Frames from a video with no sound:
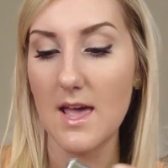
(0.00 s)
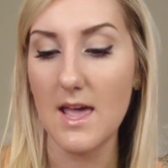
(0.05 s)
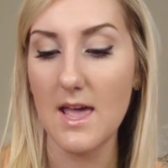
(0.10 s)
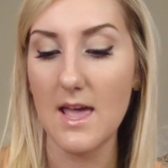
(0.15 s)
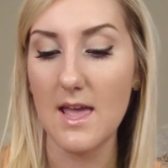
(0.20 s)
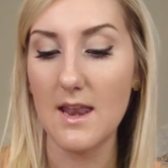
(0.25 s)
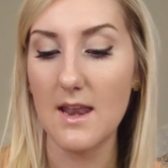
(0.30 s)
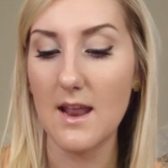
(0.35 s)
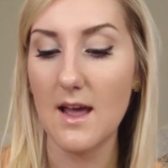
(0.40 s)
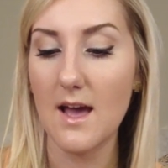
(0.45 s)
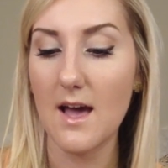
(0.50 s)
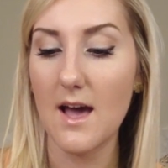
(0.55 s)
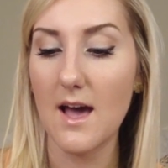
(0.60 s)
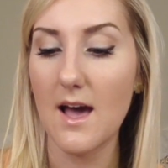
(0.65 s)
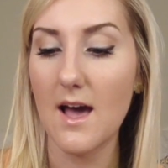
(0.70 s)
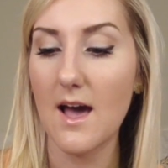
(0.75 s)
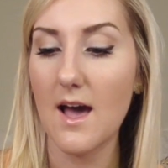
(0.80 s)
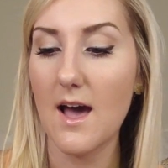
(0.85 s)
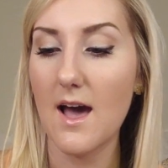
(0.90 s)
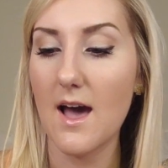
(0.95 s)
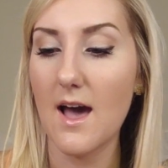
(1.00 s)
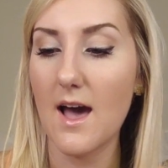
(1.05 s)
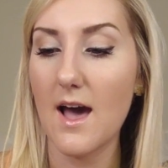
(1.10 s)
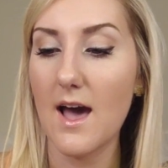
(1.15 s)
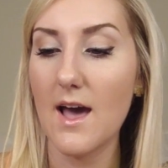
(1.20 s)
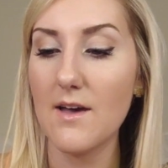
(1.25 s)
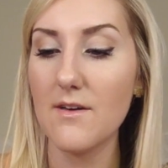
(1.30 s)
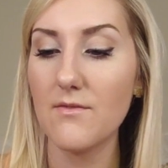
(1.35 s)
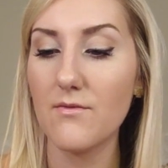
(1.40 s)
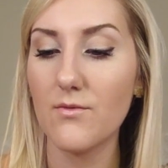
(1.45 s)
and
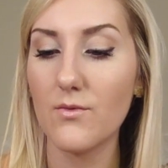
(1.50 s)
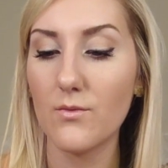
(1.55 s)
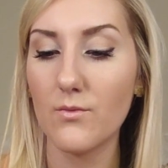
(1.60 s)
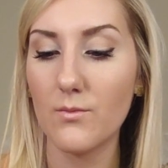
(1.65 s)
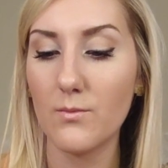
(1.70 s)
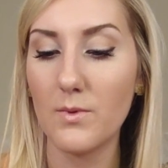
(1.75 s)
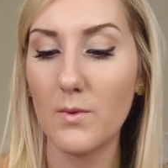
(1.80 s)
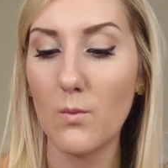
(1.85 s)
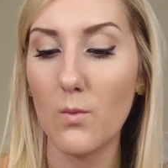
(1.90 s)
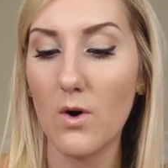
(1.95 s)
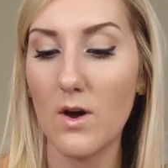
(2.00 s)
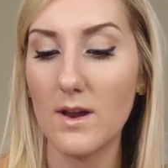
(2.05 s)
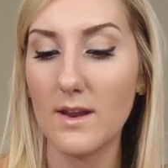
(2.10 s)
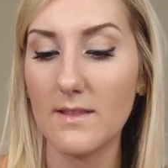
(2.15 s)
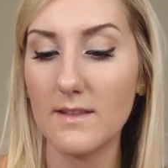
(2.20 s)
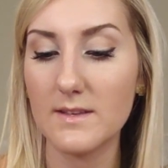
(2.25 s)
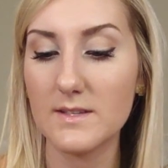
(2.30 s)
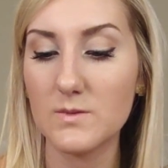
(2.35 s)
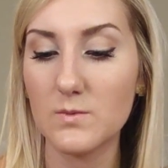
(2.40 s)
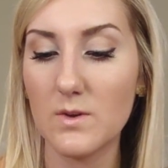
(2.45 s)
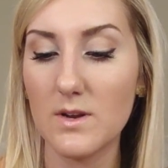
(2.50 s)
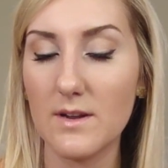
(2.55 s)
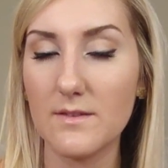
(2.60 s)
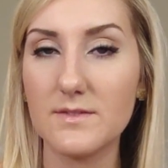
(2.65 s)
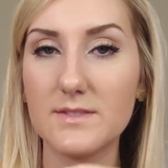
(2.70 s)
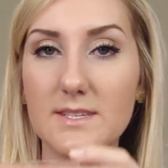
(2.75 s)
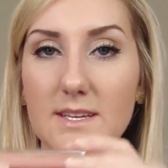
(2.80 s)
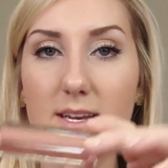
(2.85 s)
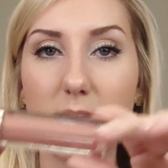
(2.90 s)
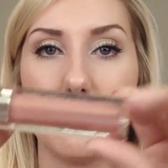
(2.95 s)
I've been wanting this one.
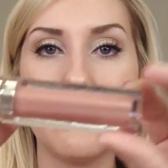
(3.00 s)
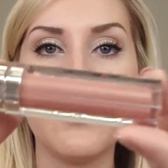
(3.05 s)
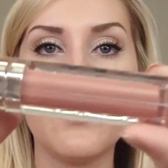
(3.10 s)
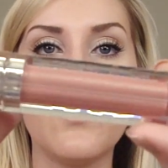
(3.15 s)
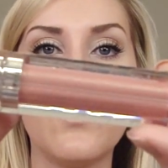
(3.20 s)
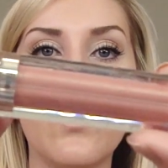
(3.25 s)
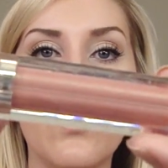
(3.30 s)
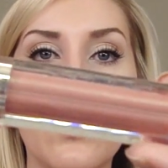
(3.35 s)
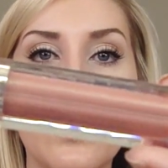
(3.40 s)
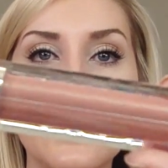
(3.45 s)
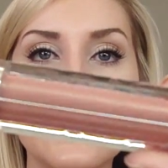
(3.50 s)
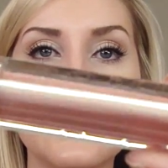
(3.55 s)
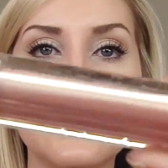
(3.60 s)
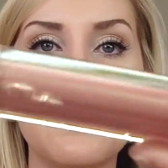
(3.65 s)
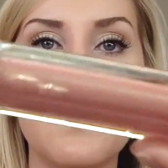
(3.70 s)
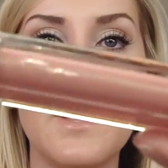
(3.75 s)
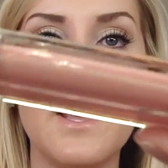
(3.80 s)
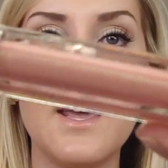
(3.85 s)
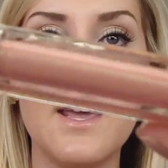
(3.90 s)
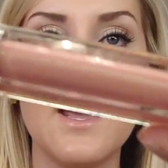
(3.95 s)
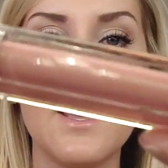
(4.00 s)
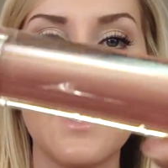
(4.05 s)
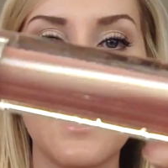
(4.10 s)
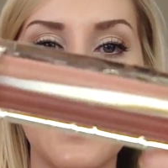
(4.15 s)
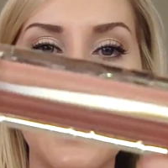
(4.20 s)
I've seen it before. It's pink.